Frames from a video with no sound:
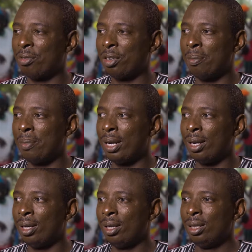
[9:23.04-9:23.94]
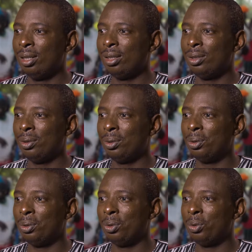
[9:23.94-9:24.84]
There are many
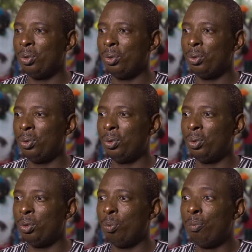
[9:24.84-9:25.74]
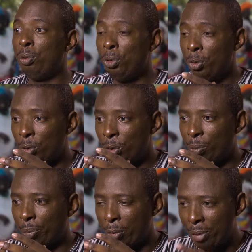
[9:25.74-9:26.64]
examples, and this is really the first
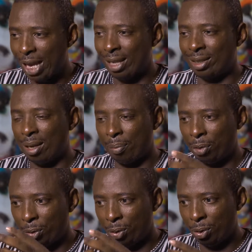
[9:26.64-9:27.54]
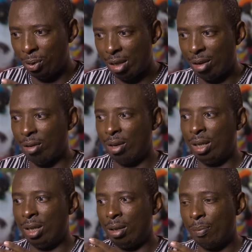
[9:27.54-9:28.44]
example that producers will
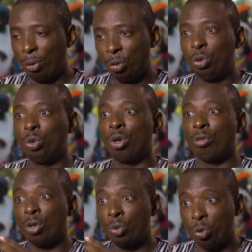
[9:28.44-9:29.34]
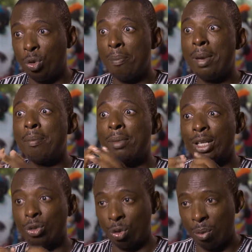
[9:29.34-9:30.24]
give, even men. They
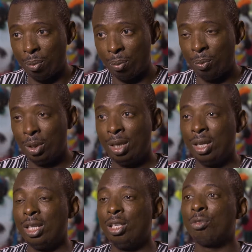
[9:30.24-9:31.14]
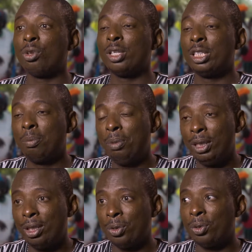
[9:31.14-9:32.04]
will explain that it is because of their
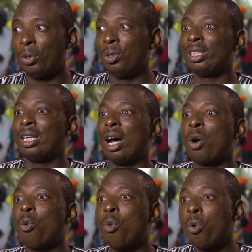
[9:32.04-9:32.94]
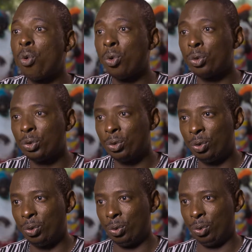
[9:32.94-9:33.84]
wives' organic cotton
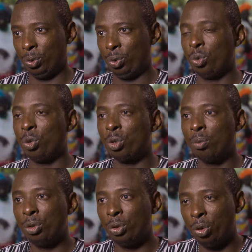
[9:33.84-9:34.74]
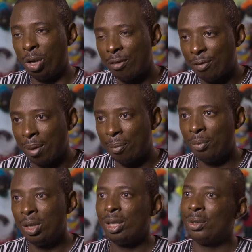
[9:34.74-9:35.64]
that the children were able to
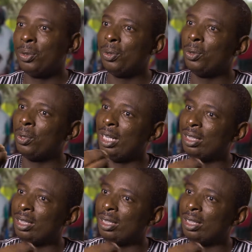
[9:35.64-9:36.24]
go to school.